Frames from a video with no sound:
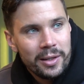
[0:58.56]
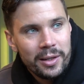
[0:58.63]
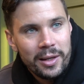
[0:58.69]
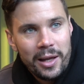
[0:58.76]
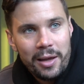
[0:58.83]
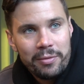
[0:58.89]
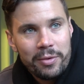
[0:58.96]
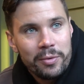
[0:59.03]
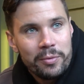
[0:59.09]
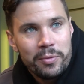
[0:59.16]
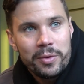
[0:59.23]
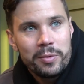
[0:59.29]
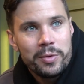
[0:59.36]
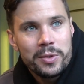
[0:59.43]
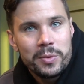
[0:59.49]
Half
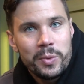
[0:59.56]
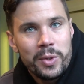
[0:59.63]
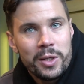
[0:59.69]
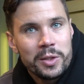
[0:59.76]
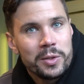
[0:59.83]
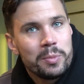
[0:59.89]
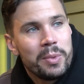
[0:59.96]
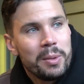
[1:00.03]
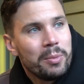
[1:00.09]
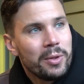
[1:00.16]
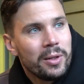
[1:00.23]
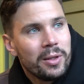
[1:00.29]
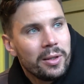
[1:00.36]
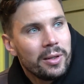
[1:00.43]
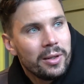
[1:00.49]
of Sweden's
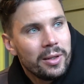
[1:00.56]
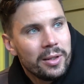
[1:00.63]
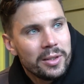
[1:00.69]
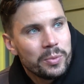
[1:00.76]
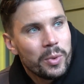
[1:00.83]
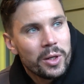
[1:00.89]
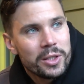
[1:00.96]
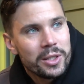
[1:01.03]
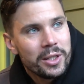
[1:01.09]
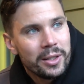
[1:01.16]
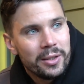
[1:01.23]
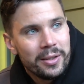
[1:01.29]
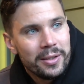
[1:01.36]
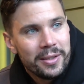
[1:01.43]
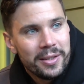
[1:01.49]
people is
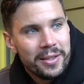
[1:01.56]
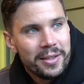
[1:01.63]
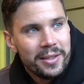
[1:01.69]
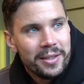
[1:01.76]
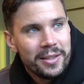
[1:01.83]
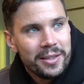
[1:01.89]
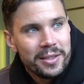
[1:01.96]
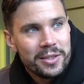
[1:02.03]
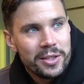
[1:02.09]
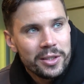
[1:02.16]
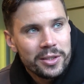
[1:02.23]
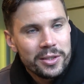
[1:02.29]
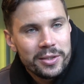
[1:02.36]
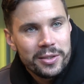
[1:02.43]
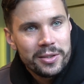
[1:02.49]
watching. It's
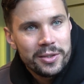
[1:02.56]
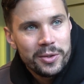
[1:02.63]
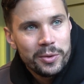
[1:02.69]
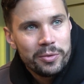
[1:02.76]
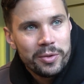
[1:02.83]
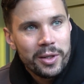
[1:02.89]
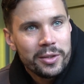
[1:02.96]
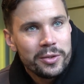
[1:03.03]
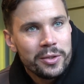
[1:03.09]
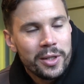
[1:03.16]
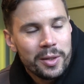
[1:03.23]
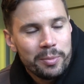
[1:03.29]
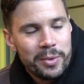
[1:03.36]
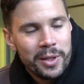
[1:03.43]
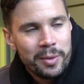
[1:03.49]
just too fun to
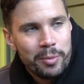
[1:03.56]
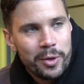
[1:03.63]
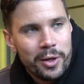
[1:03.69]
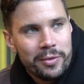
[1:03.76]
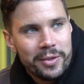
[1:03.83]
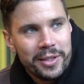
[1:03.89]
not be a part of